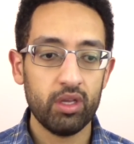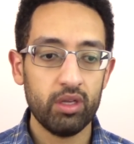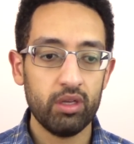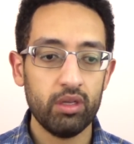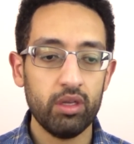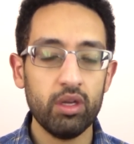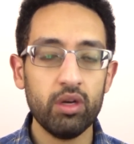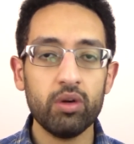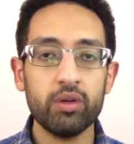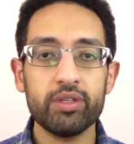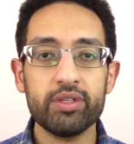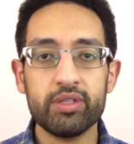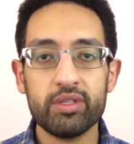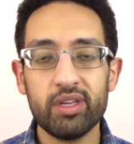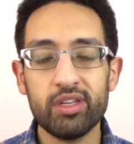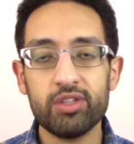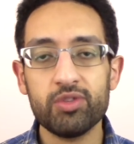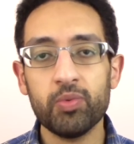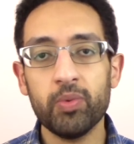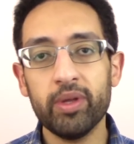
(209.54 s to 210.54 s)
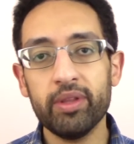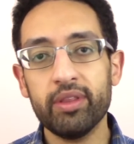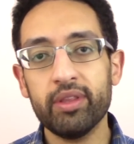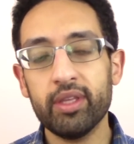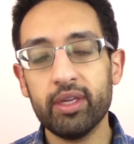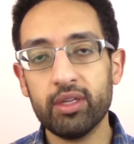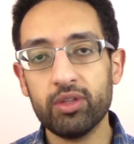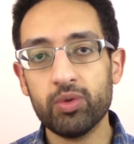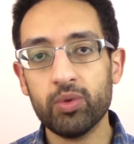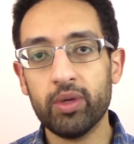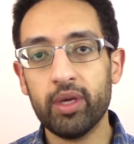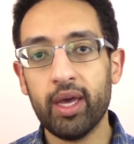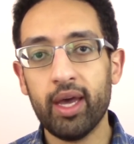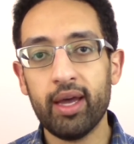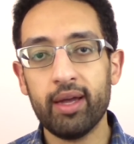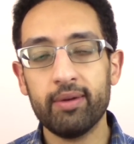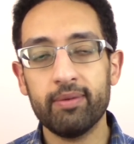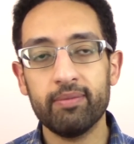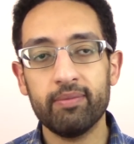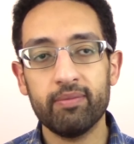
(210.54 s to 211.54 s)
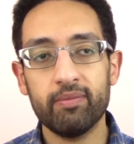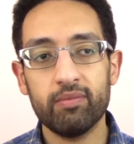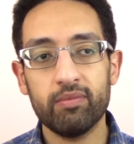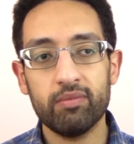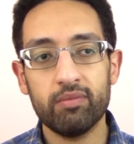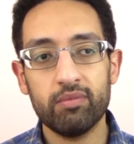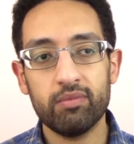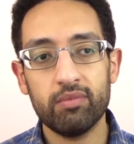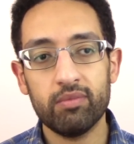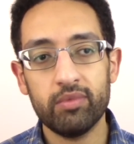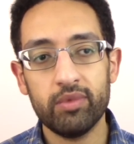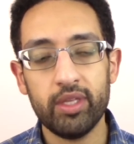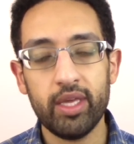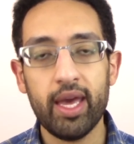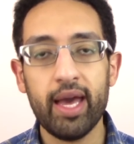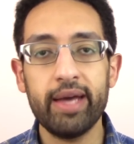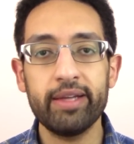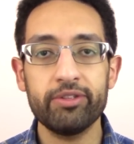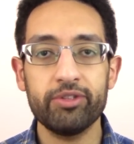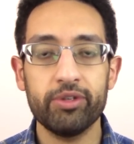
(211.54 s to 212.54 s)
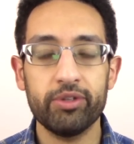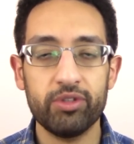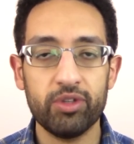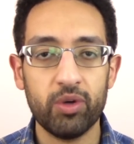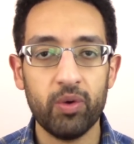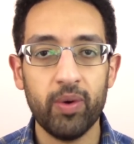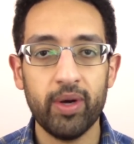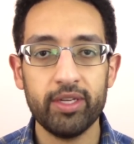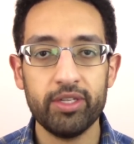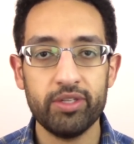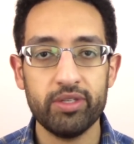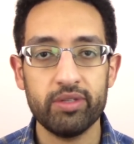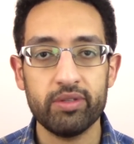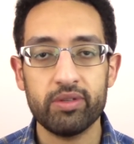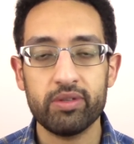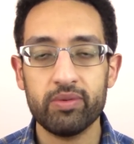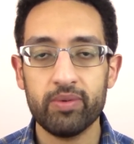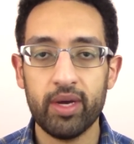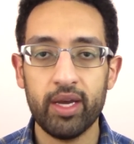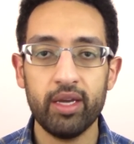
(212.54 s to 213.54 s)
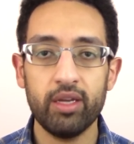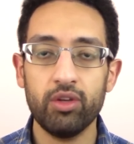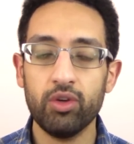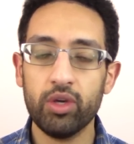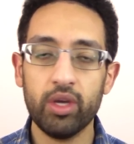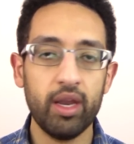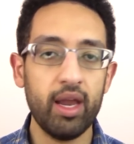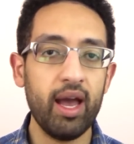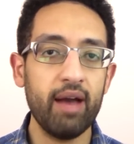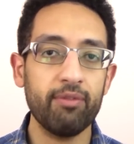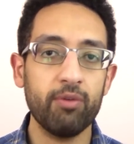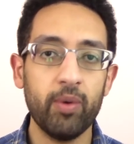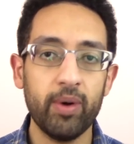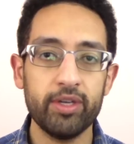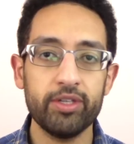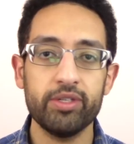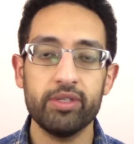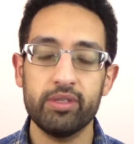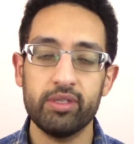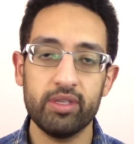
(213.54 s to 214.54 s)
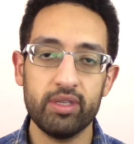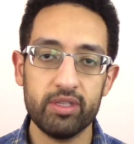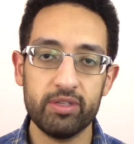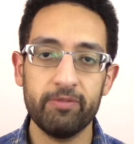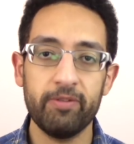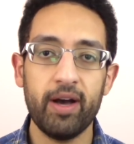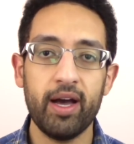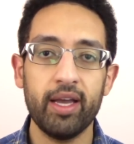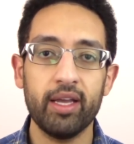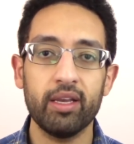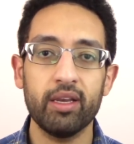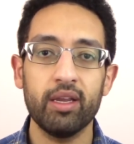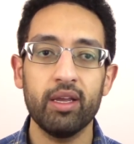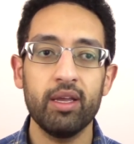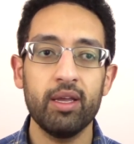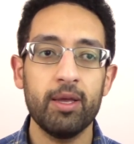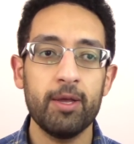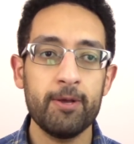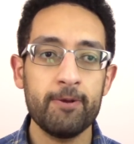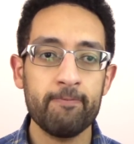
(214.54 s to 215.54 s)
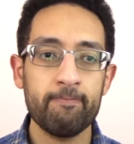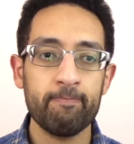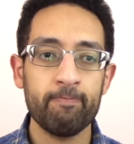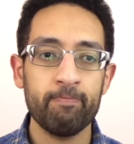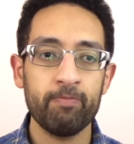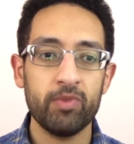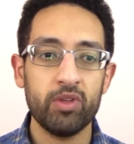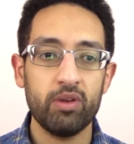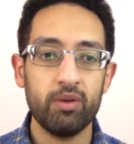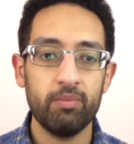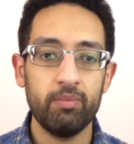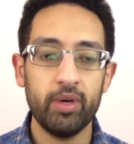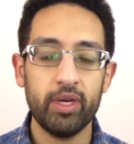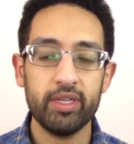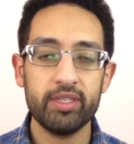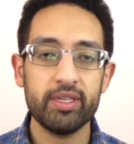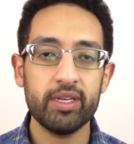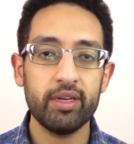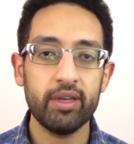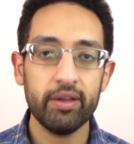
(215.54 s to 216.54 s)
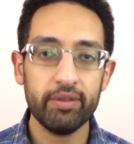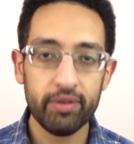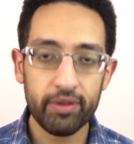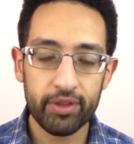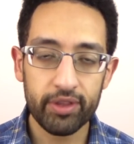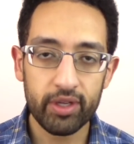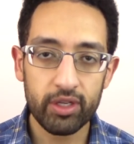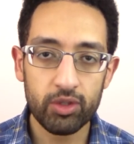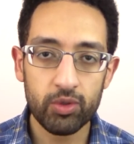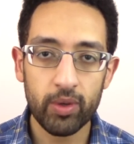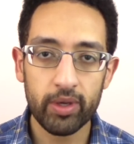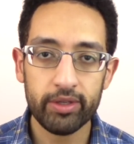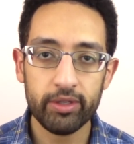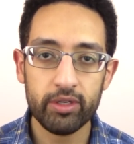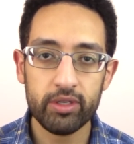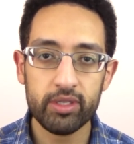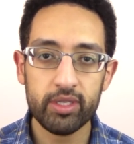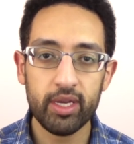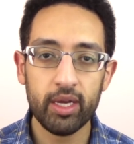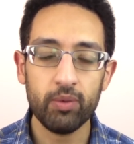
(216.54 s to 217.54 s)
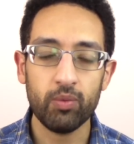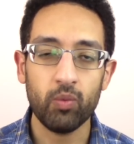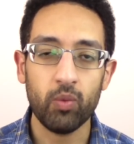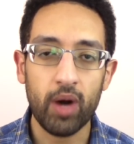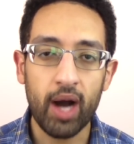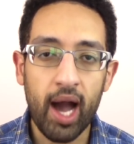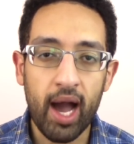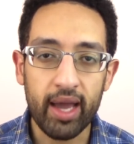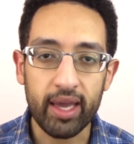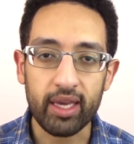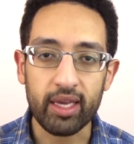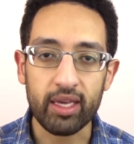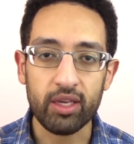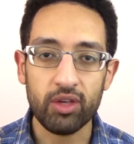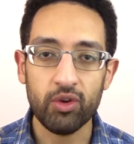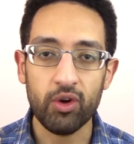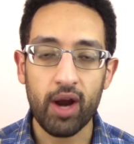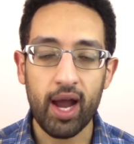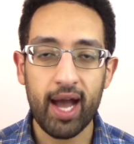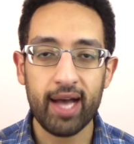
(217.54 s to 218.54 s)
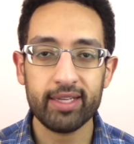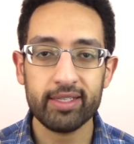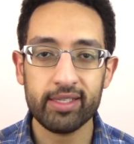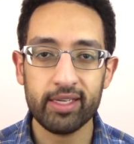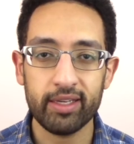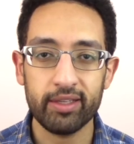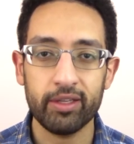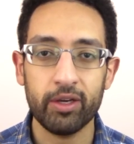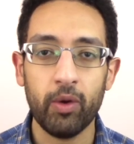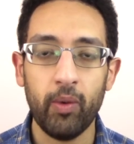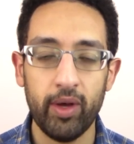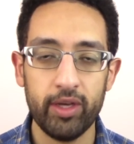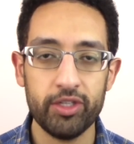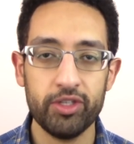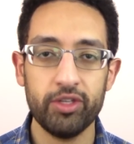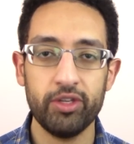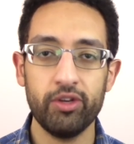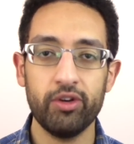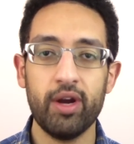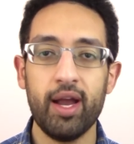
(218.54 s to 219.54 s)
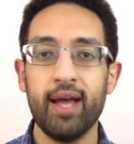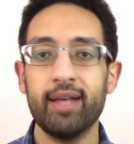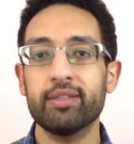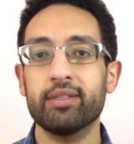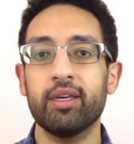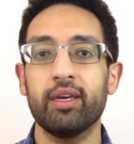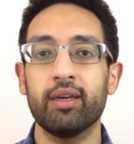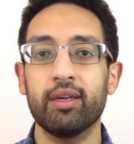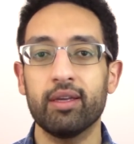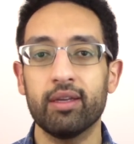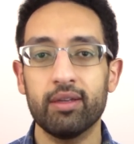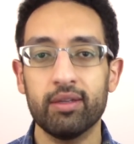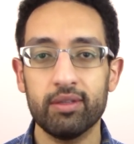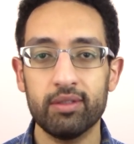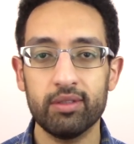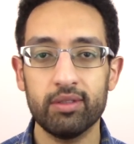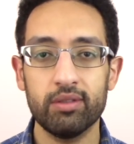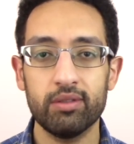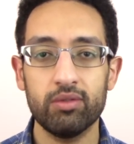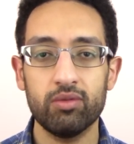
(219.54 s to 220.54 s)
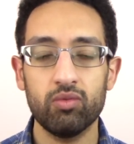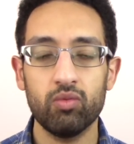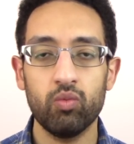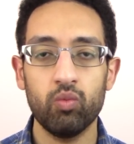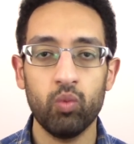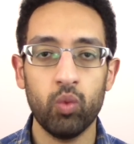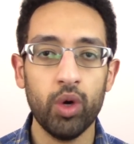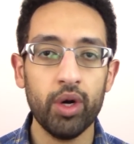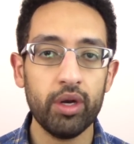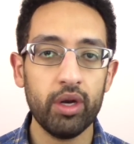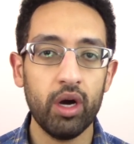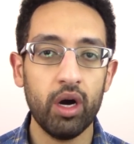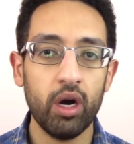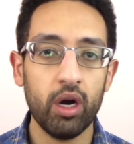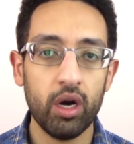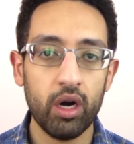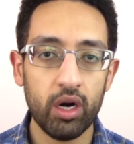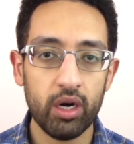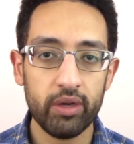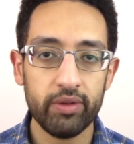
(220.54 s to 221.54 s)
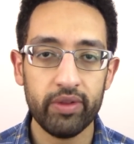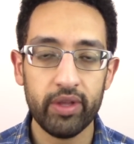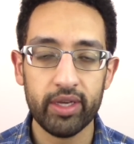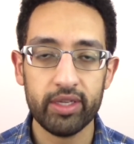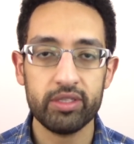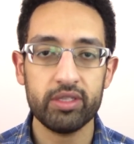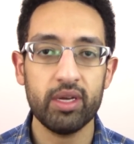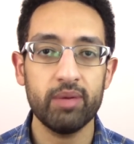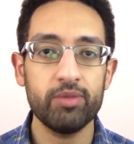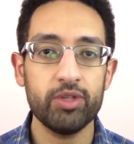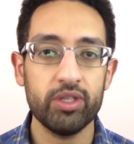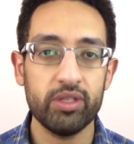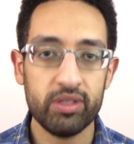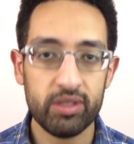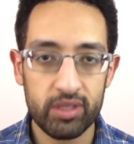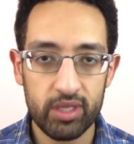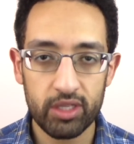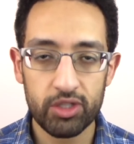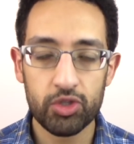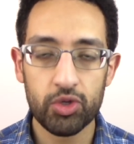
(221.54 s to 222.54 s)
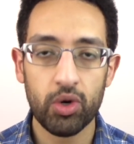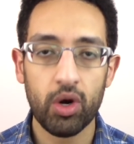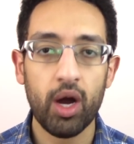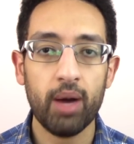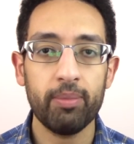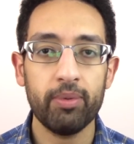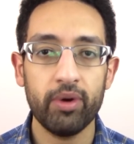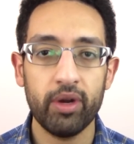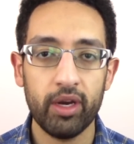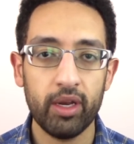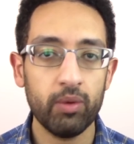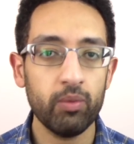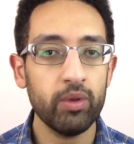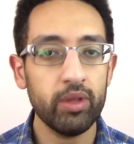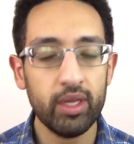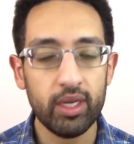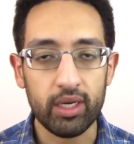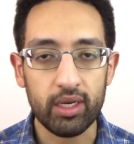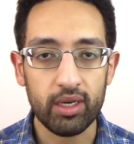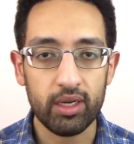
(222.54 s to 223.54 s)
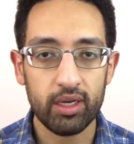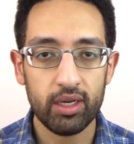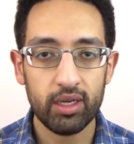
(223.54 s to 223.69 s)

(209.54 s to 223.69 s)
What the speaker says: It's one thing to get the answer to questions, right? You can have questions and it's fine. But it's another thing to understand why you're asking the question you're asking. What are the assumptions that you're operating within?